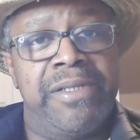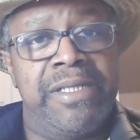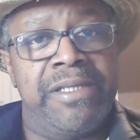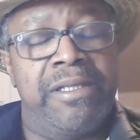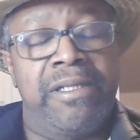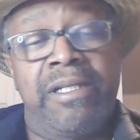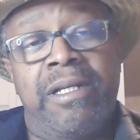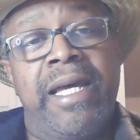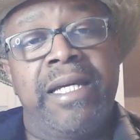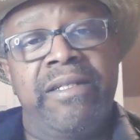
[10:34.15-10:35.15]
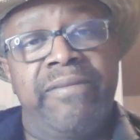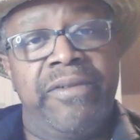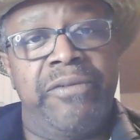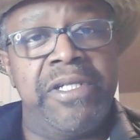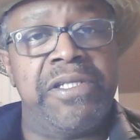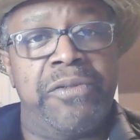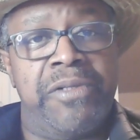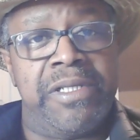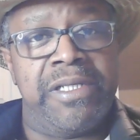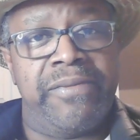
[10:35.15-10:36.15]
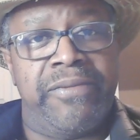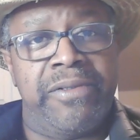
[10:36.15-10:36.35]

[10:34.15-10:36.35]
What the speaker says: just the decline in the resources for